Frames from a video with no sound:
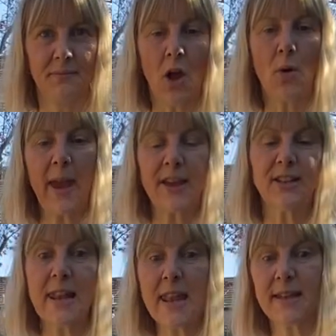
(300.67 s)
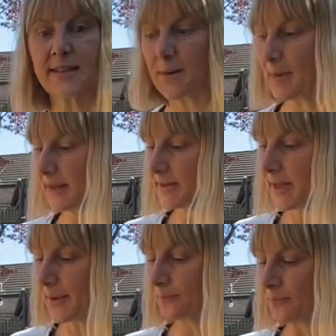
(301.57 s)
Okay, so let's get
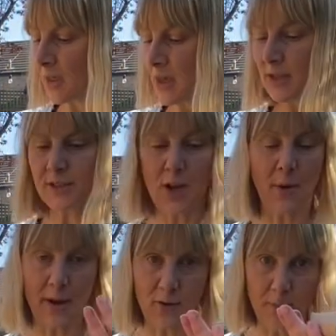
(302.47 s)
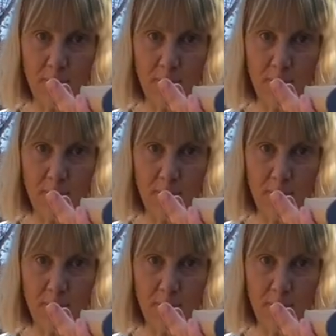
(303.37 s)
planting. So I've got